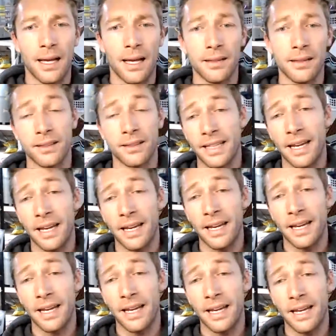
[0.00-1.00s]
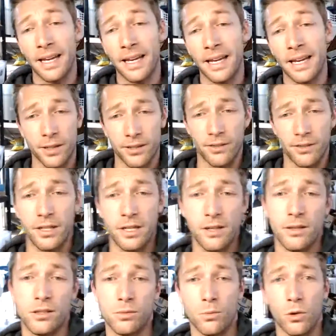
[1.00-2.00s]
gave you. I watched a video
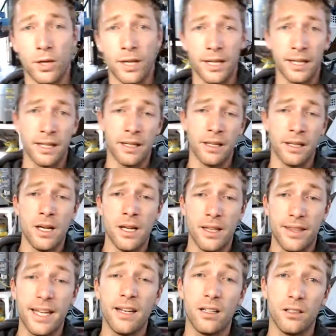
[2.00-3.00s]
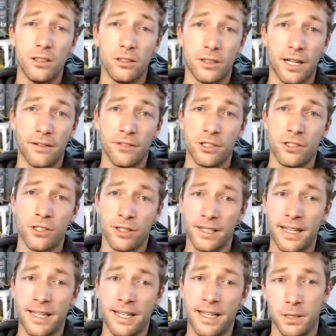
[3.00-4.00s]
this morning, and they did a little coverage on the
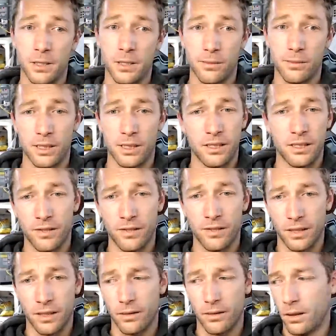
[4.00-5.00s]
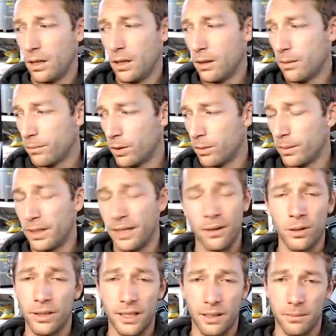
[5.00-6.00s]
cannabis specific. Well, when it
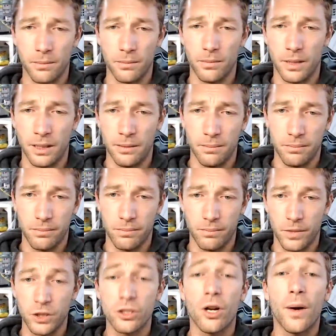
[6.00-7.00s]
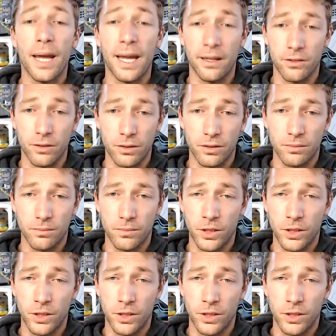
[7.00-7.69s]
really comes, there's no answers.